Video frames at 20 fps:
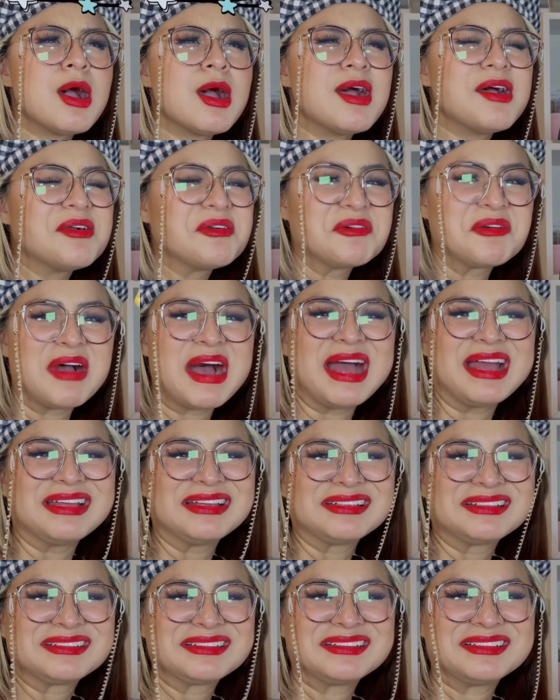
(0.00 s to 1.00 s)

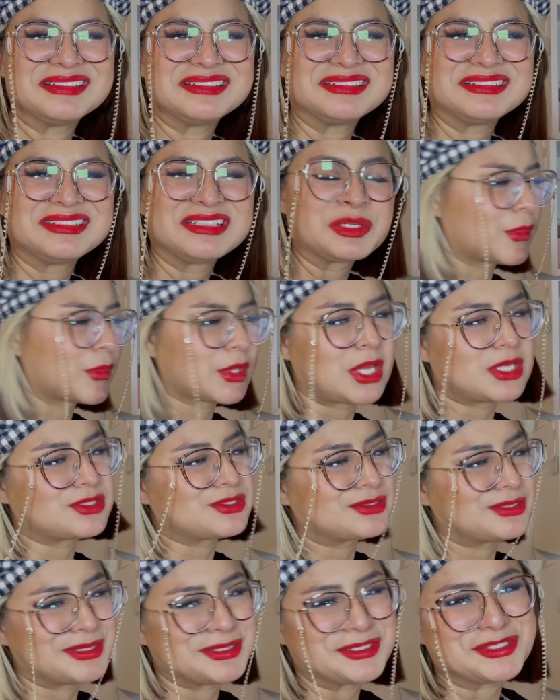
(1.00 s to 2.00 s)
Why?
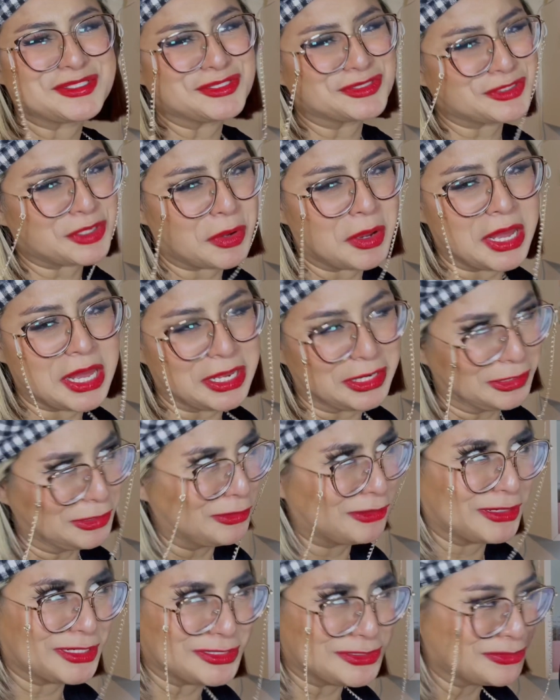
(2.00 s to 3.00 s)
let's just go ahead and
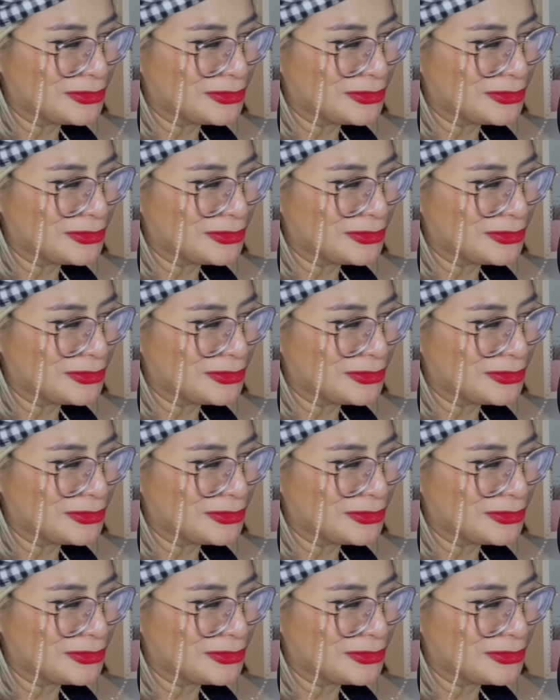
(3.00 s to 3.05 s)
look into it,